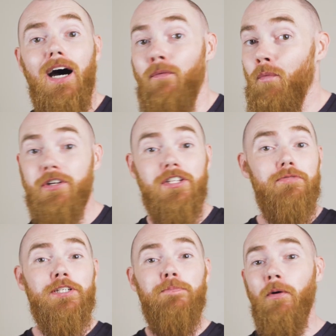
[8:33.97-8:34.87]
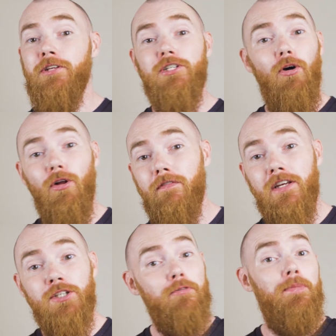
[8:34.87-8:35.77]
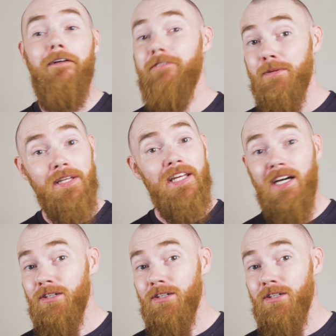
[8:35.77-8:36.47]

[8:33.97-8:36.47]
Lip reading: And what's the response to all of this from everybody